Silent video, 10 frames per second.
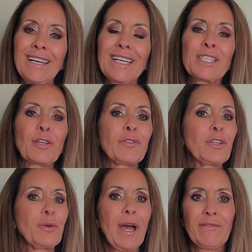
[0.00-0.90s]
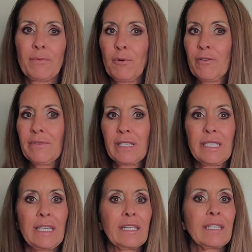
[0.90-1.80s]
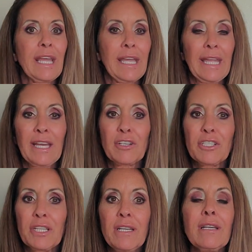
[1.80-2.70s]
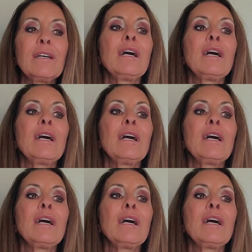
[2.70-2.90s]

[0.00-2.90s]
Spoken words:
so that you have the perfect yin and yang energy.